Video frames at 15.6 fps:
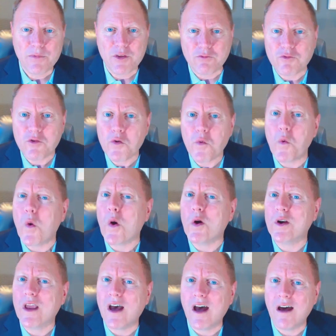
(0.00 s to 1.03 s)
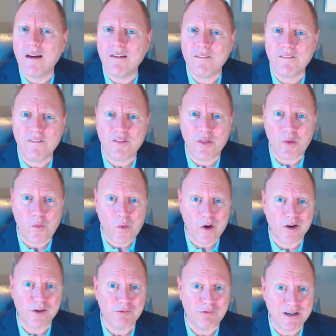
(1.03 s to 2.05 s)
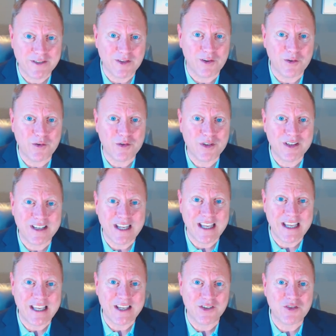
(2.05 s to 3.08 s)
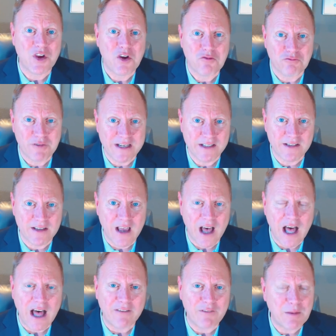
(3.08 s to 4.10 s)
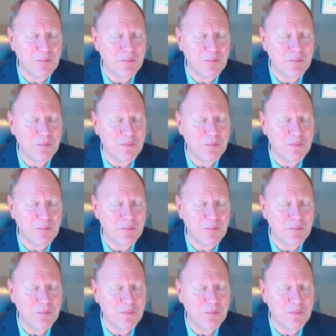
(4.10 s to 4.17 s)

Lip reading: The root word of the word resolution is resolve.